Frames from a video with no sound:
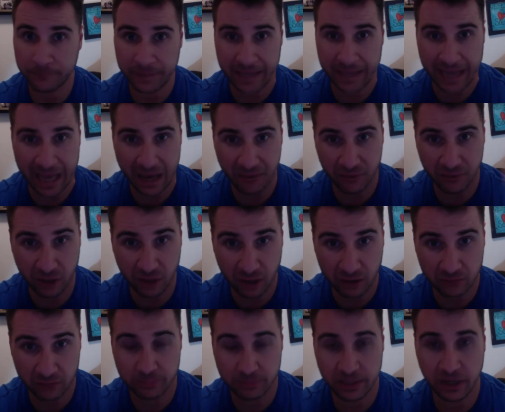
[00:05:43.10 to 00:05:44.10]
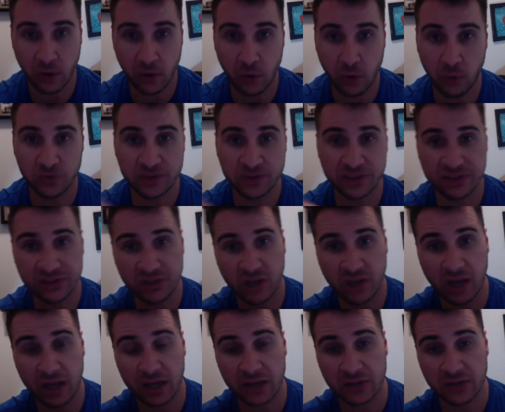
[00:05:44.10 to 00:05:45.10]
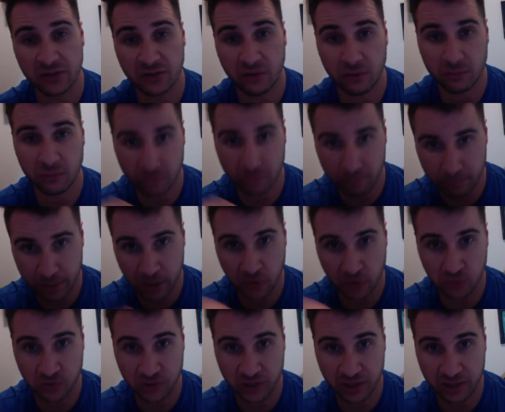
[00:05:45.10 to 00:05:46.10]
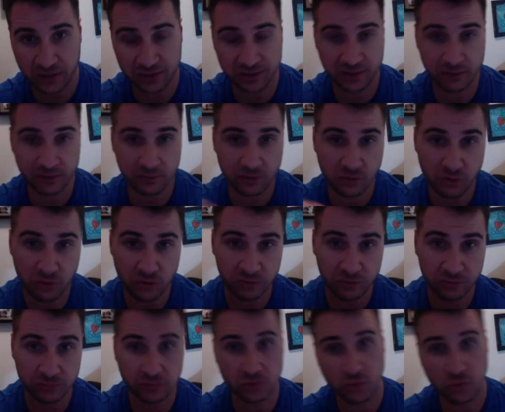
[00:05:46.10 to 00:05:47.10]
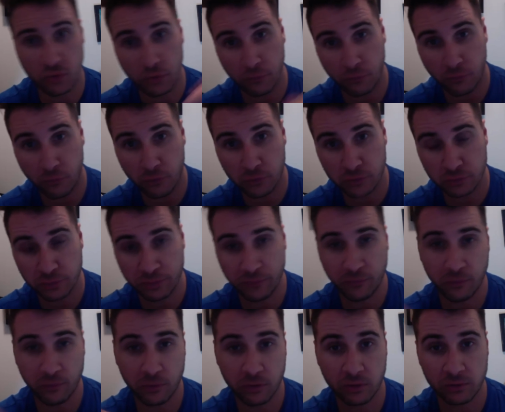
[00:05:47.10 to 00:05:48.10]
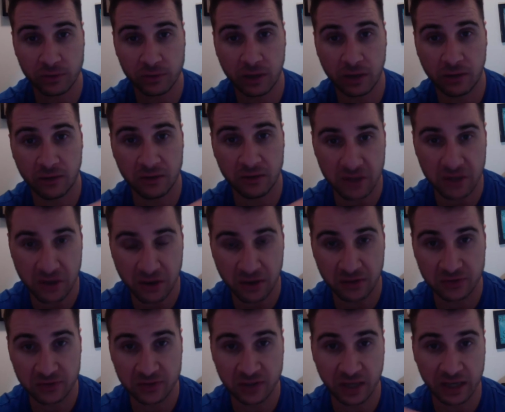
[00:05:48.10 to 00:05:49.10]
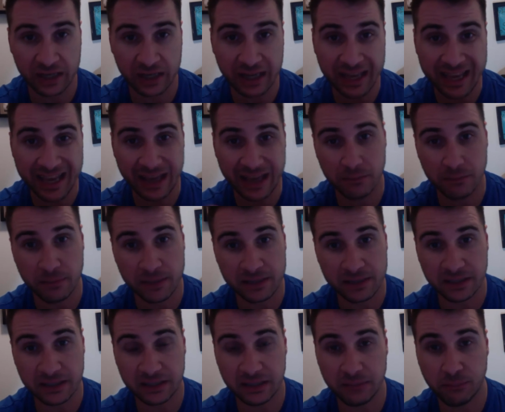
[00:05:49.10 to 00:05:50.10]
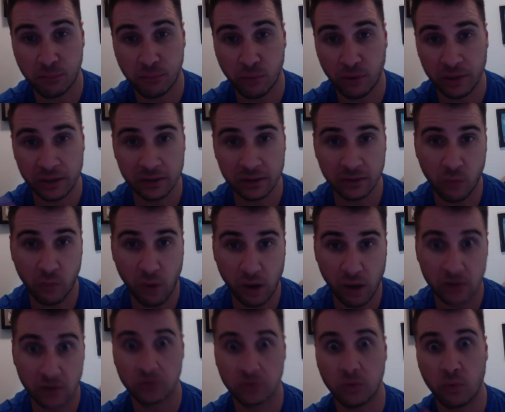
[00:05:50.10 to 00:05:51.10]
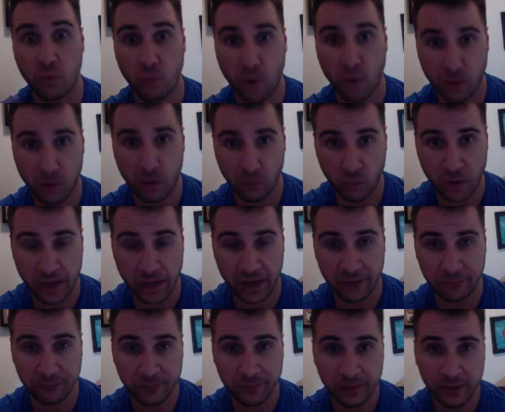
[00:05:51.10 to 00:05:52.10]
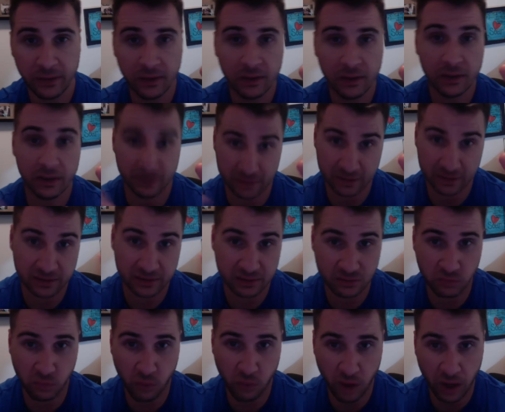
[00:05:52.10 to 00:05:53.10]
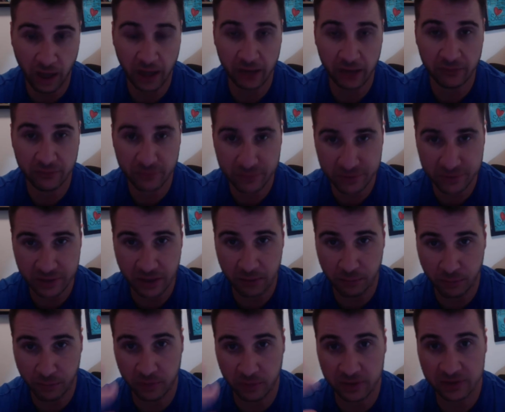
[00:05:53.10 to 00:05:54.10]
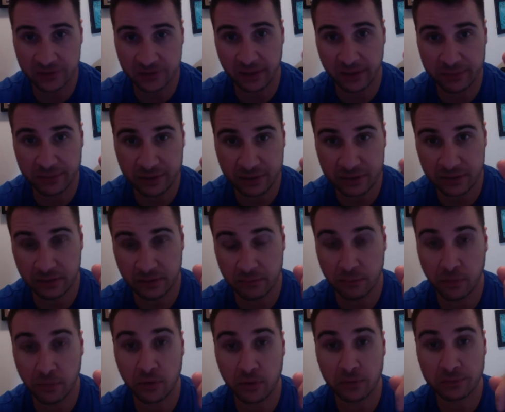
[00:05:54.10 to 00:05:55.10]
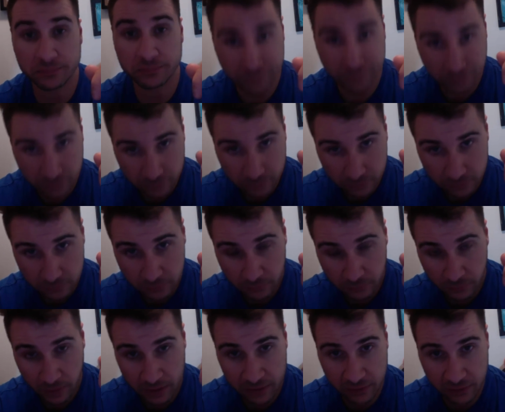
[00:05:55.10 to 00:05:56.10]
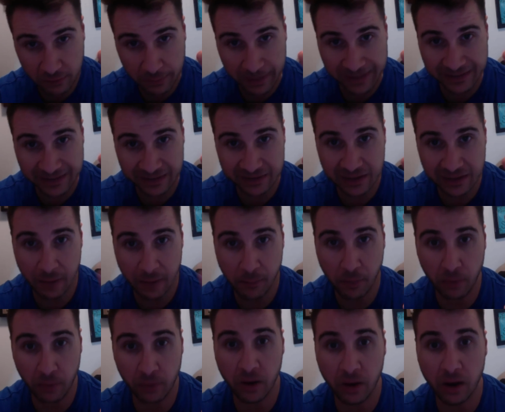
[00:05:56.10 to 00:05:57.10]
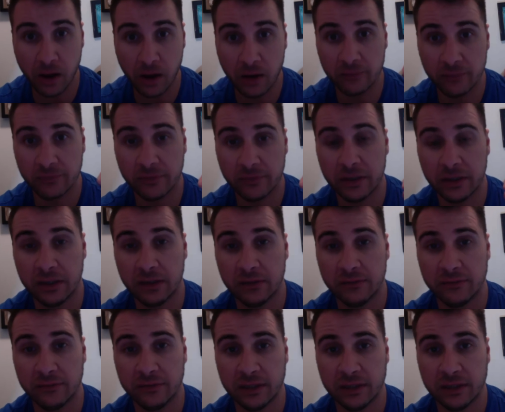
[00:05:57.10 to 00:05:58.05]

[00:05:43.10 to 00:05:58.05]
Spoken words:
have a lot of big holes inside, and so bigger cells that couldn't traverse before are now on the other side and basically pulling the water the wrong way. And this is why, for example, in sepsis and burn is the best example of